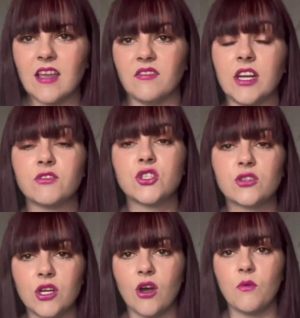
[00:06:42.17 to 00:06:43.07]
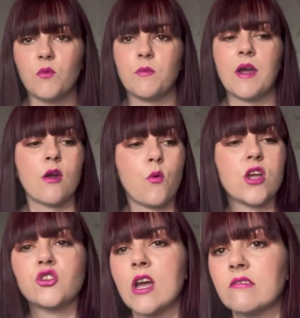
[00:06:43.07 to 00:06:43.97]
And then I've just got it on with a pair of
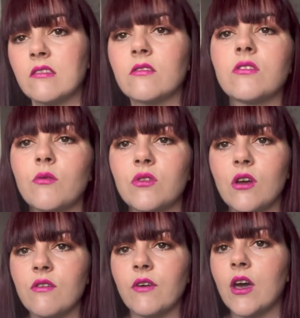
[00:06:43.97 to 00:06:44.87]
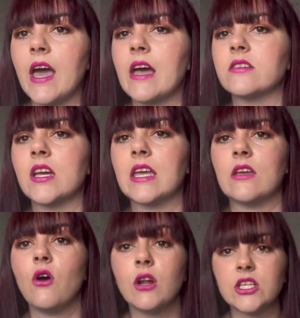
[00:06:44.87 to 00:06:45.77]
work trousers because I was over at a
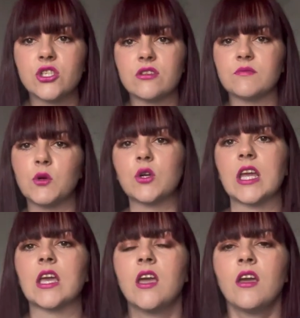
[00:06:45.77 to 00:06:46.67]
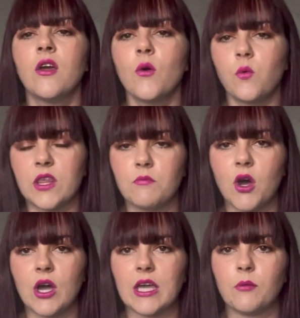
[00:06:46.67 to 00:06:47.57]
college this morning with
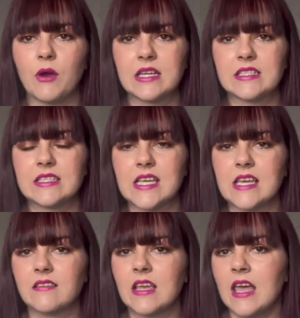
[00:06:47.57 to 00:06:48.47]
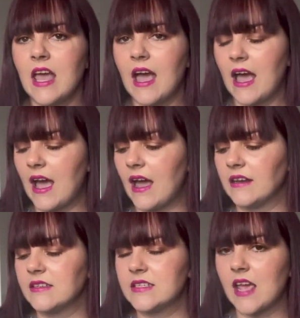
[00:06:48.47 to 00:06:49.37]
my apprentices,
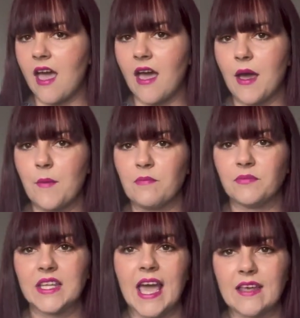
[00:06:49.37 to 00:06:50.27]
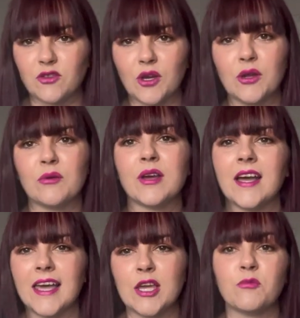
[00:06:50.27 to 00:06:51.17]
and so
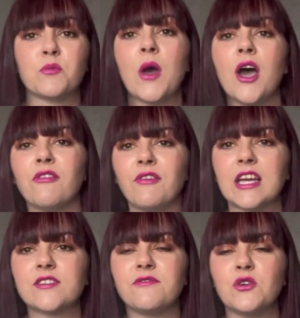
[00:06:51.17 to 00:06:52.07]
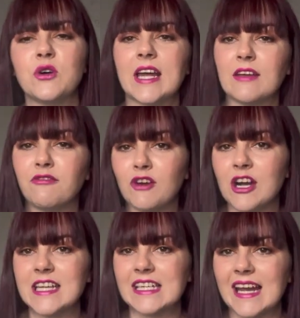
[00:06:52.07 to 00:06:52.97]
it was perfect for a
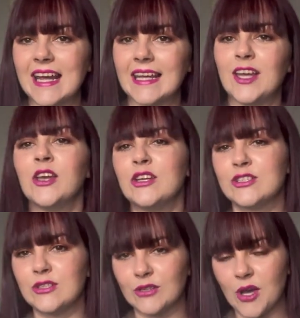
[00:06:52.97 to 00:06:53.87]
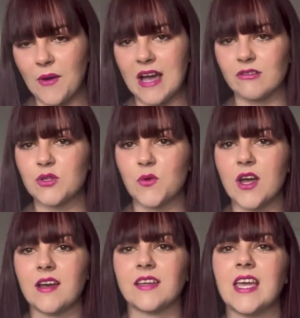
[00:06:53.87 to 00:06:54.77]
Friday to go out to
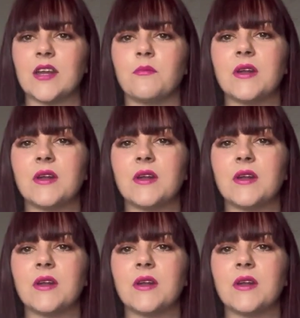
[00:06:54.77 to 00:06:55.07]
work in.